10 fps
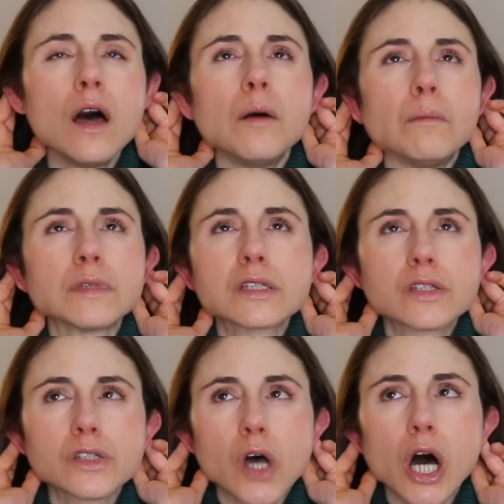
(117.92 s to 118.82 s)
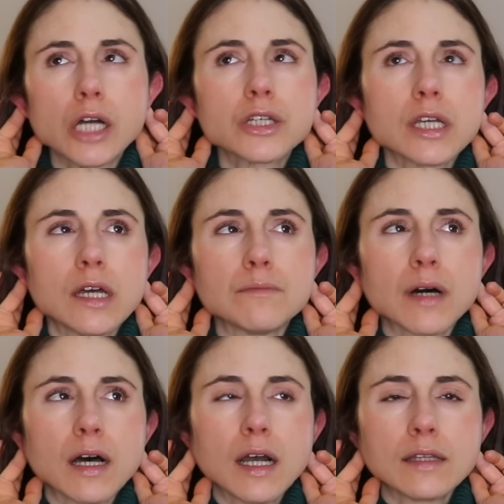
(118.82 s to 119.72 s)
massage it
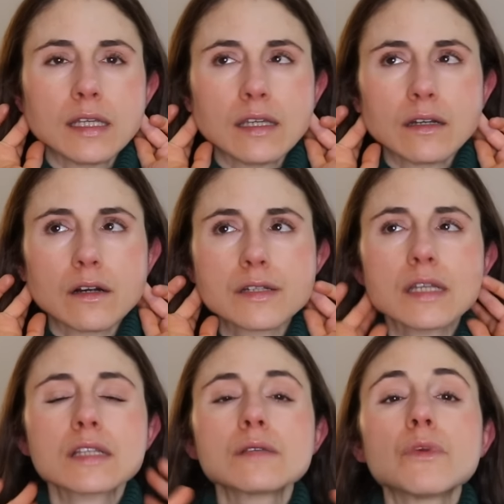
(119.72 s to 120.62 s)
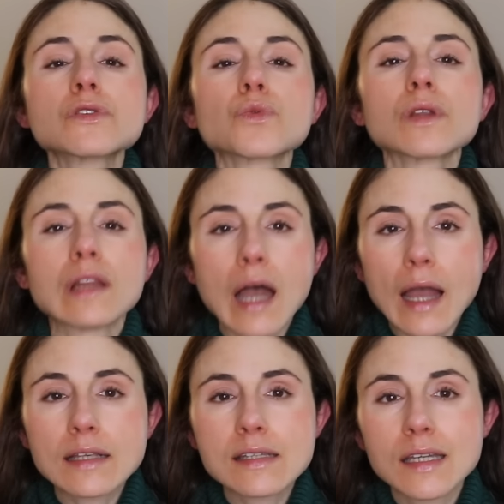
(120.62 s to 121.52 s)
behind the ears. It's the most
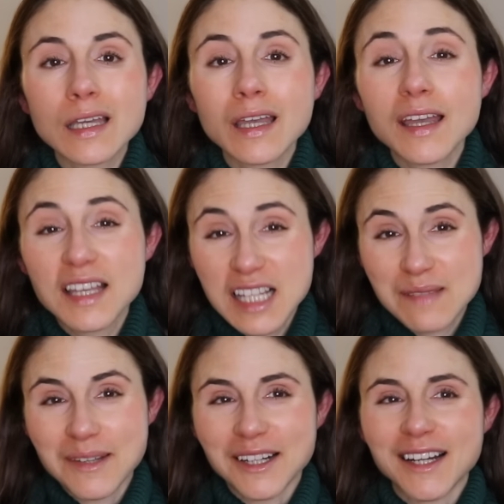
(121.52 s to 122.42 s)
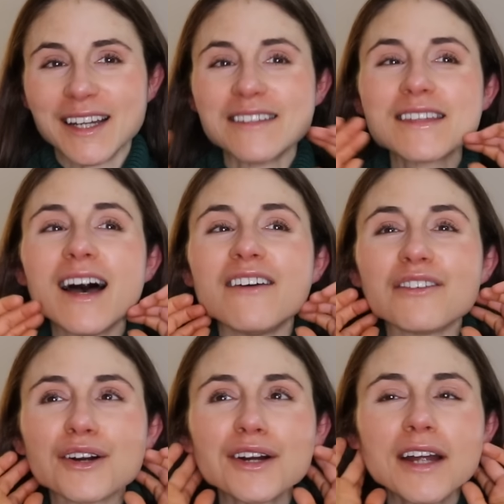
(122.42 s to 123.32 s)
relaxing experience
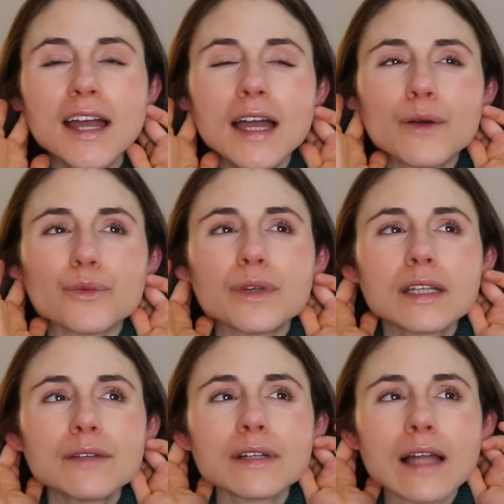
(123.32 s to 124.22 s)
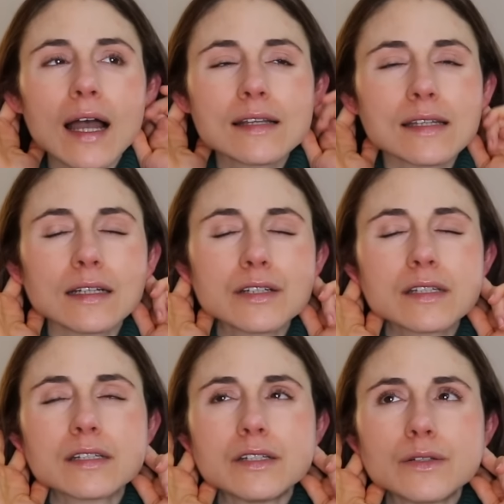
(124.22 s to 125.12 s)
ever. Really relaxing
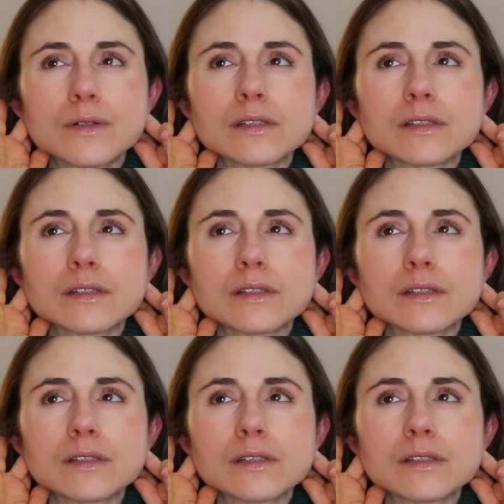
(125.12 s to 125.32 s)
just to do a